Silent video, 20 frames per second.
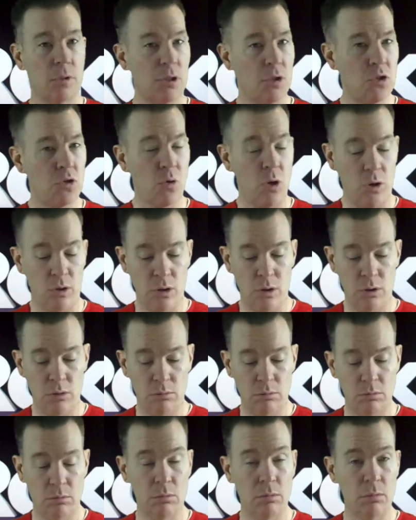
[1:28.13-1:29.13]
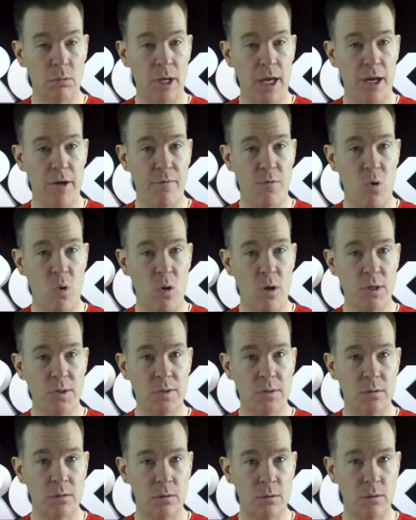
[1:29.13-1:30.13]
Controller, and of
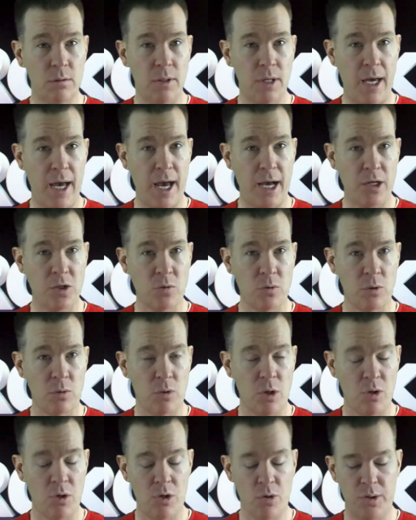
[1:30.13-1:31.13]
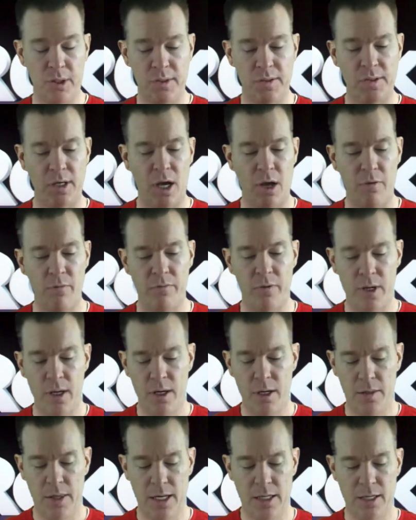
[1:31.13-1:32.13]
course, the actual Roku itself.
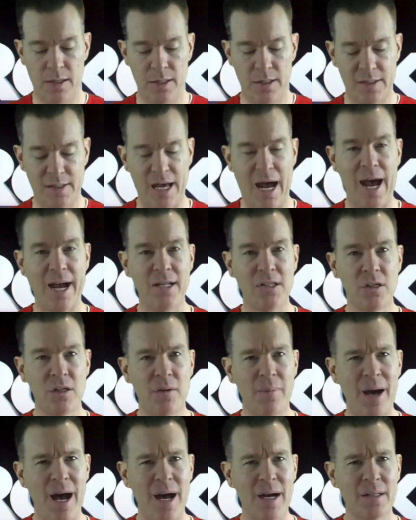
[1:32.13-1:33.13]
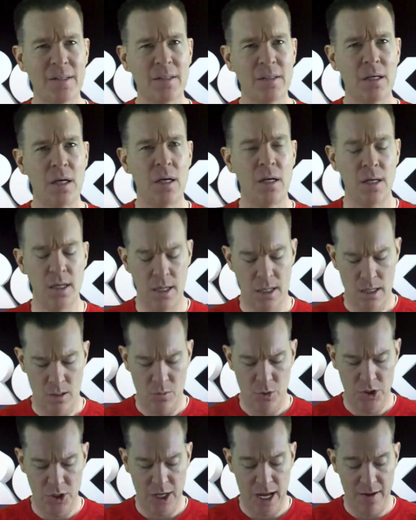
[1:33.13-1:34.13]
They did the sides on the box,
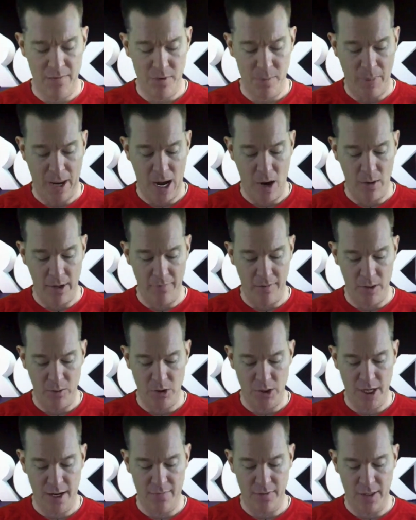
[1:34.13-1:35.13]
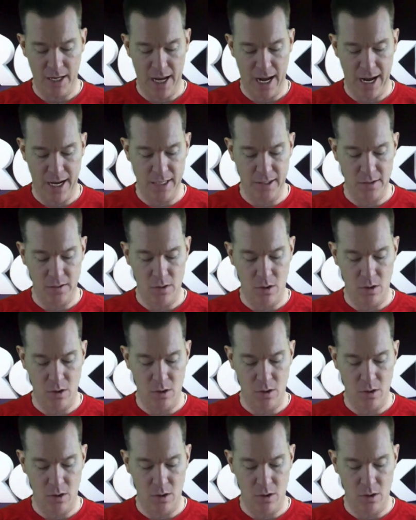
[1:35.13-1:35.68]
which gave the power and everything, which gave it the height.